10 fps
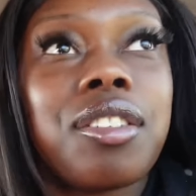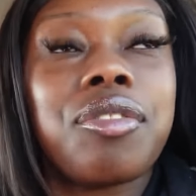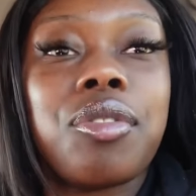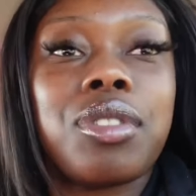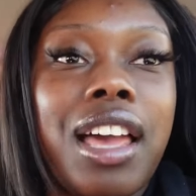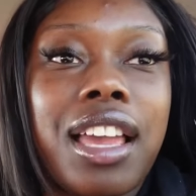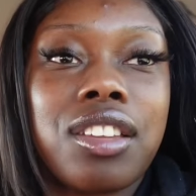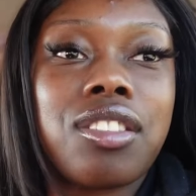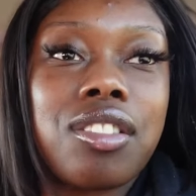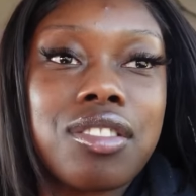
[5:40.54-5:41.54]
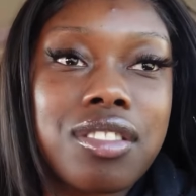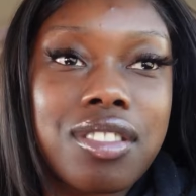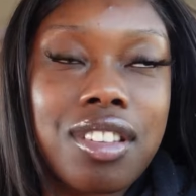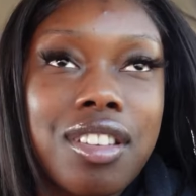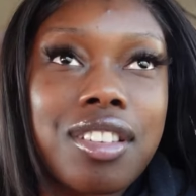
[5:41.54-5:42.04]
for, like, you know, just
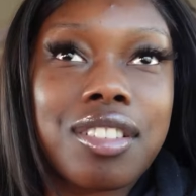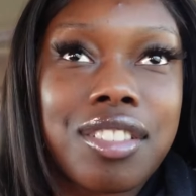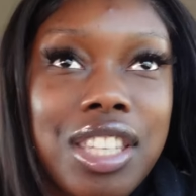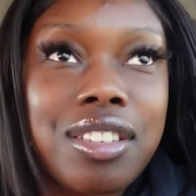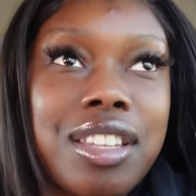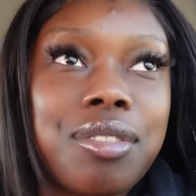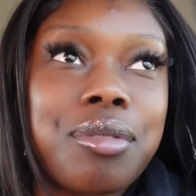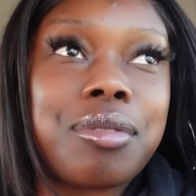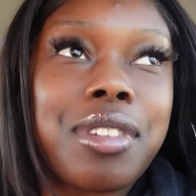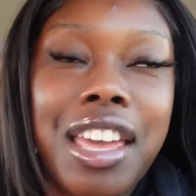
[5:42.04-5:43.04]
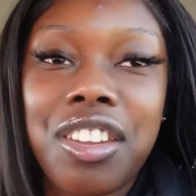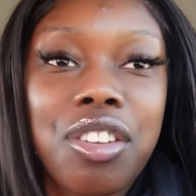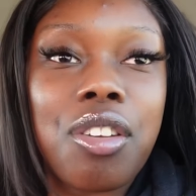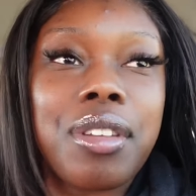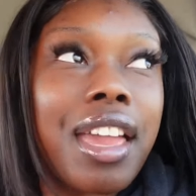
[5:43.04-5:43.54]
a cute little, I don't
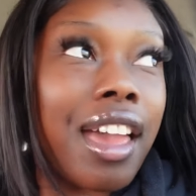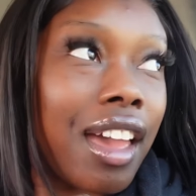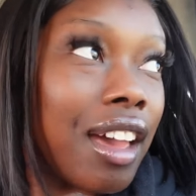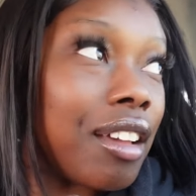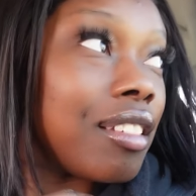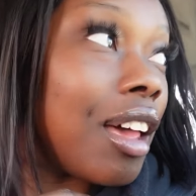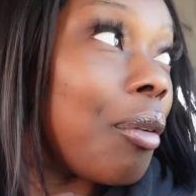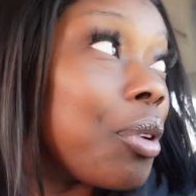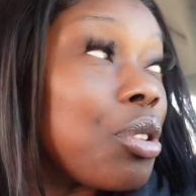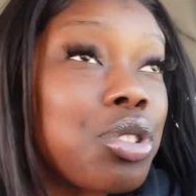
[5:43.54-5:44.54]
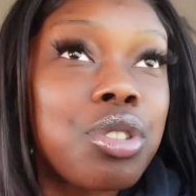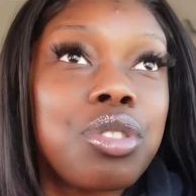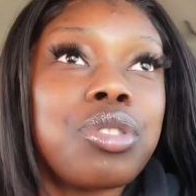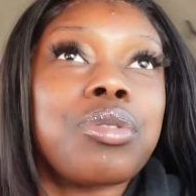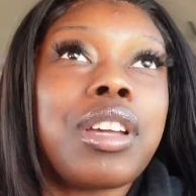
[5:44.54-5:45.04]
know yet, like, we're not too
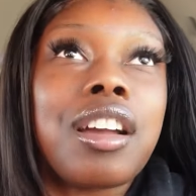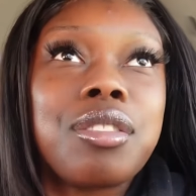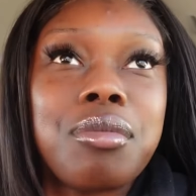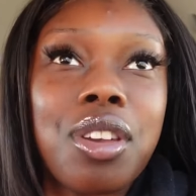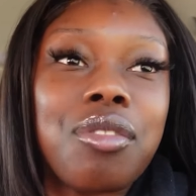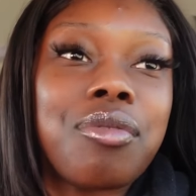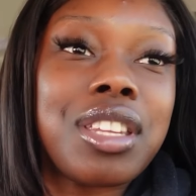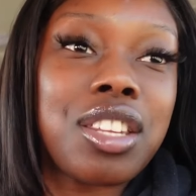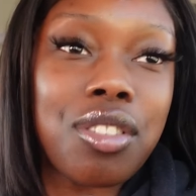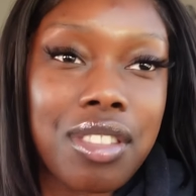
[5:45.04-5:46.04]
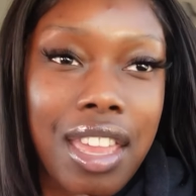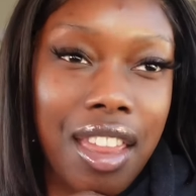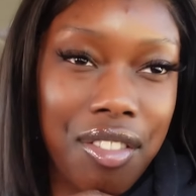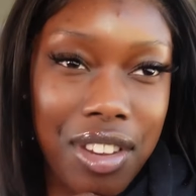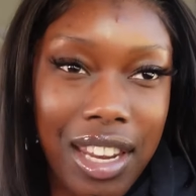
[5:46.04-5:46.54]
sure yet because we don't really know the
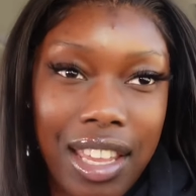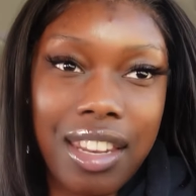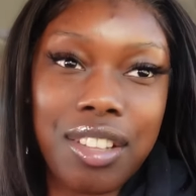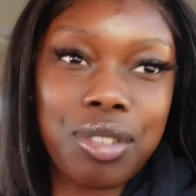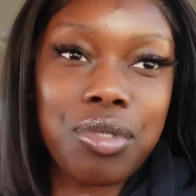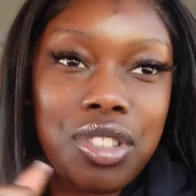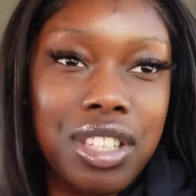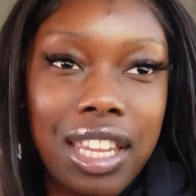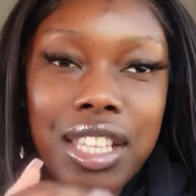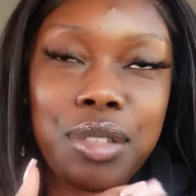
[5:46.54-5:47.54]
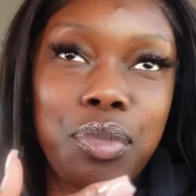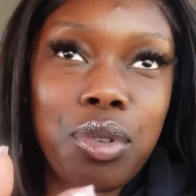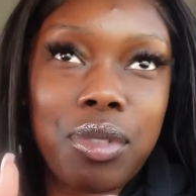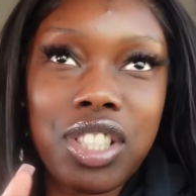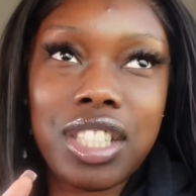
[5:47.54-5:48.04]
area like that, so we're just gonna explore,
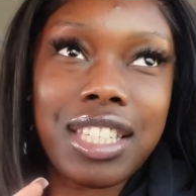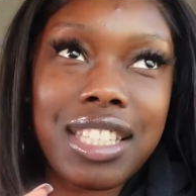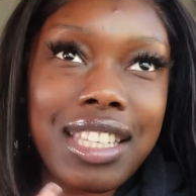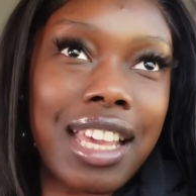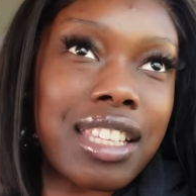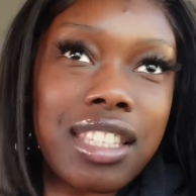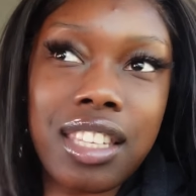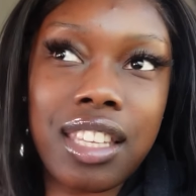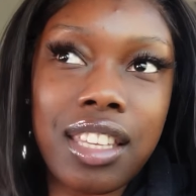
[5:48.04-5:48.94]
we're just gonna sightsee.